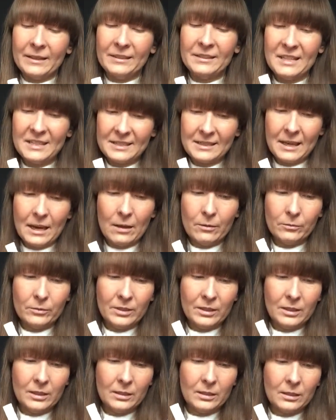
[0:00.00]

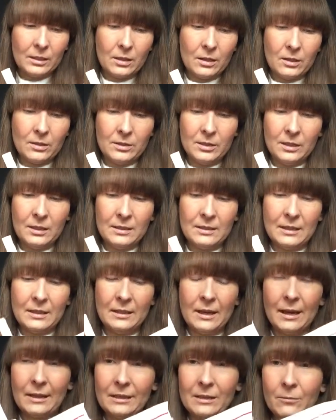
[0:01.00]
discounted because it's
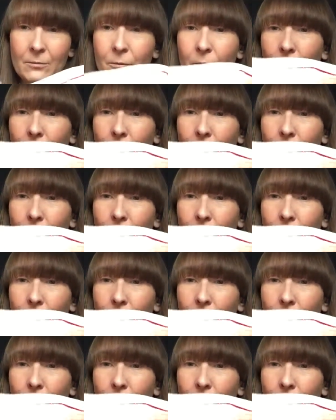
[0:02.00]
an item